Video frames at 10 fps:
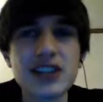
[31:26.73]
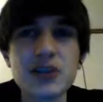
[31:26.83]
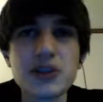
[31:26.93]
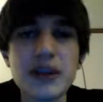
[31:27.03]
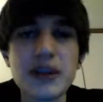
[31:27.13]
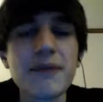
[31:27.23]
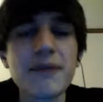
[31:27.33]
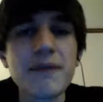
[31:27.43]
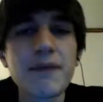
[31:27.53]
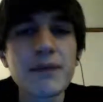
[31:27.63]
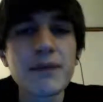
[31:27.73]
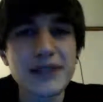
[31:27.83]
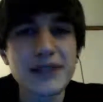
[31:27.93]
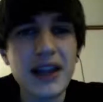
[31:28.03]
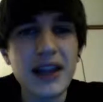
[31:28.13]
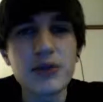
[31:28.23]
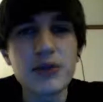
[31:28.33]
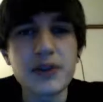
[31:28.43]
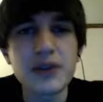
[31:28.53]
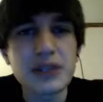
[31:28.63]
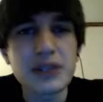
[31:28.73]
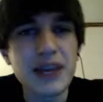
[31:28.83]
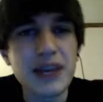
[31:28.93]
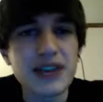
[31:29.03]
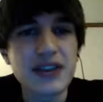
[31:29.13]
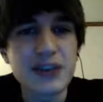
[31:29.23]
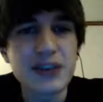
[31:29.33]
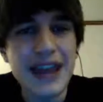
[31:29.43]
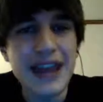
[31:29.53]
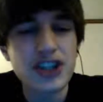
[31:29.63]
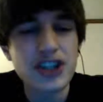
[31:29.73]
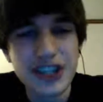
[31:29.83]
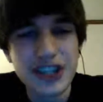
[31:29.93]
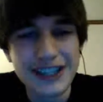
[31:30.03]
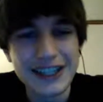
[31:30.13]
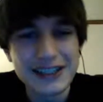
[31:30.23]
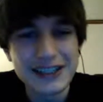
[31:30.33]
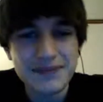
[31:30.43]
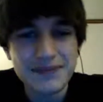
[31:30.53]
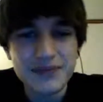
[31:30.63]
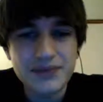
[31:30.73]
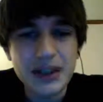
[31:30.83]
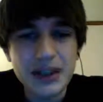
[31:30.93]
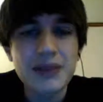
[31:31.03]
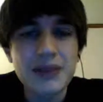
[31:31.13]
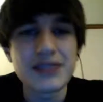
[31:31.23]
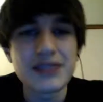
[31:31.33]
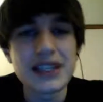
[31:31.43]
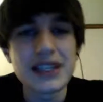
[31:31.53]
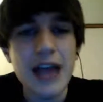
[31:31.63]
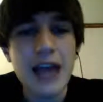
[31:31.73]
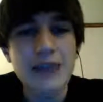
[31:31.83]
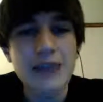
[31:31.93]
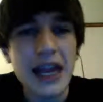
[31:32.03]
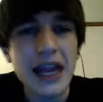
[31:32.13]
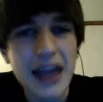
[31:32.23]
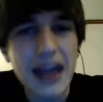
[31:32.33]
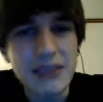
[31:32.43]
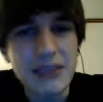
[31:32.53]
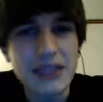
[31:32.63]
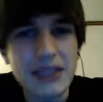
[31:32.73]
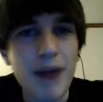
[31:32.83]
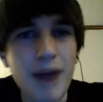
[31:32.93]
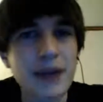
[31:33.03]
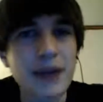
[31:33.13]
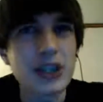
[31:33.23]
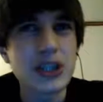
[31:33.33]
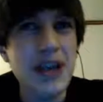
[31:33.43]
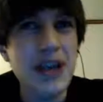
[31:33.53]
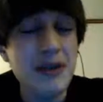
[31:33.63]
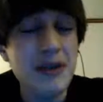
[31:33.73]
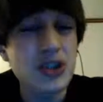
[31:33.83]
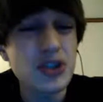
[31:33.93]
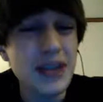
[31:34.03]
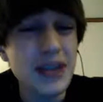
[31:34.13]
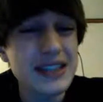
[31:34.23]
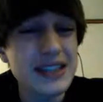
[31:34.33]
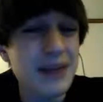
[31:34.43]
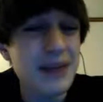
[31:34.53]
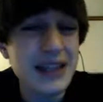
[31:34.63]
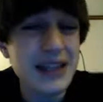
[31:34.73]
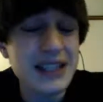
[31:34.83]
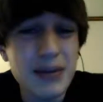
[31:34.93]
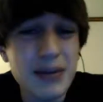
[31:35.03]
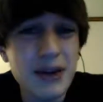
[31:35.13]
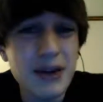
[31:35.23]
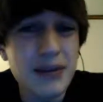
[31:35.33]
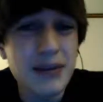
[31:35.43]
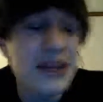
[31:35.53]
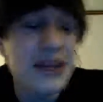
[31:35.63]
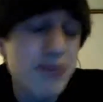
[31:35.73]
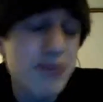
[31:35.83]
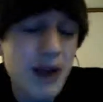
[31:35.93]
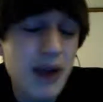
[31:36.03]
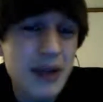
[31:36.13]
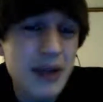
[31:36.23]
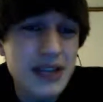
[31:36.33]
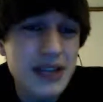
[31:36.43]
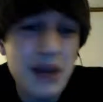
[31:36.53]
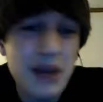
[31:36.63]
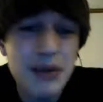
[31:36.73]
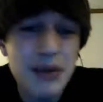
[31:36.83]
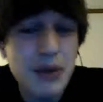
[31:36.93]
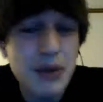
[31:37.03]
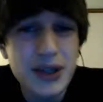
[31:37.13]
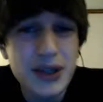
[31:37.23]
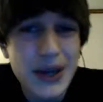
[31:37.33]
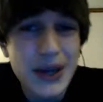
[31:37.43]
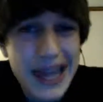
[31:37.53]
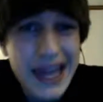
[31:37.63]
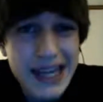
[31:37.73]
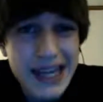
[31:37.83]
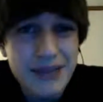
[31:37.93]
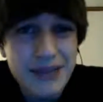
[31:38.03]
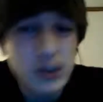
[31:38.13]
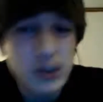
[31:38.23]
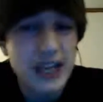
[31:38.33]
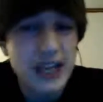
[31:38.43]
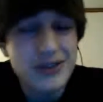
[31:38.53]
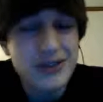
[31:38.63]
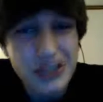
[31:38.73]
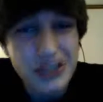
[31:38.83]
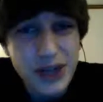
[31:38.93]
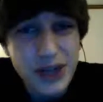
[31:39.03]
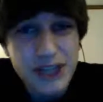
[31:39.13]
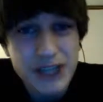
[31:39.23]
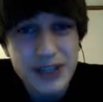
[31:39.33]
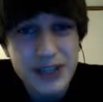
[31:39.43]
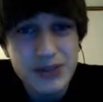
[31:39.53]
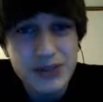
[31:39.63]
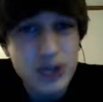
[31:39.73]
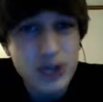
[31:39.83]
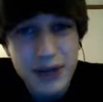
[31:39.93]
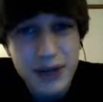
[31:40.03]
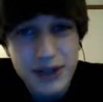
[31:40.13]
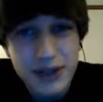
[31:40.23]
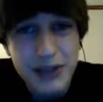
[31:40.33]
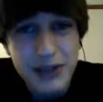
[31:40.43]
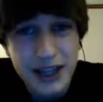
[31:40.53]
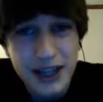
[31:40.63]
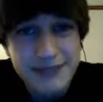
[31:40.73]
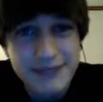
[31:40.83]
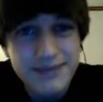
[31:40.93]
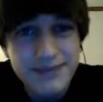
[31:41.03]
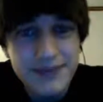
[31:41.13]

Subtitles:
He's lost all respect to them because of 9/11, which I've already explained how stupid that shit is. Because of the Tasmanian embassy bombing, which I'm not even sure what that is. I'm not going to take the time to look it up, but he probably is right, but it was probably also Al-Qaeda again, which again, disenfranchised Muslims, tricked by Osama bin Laden.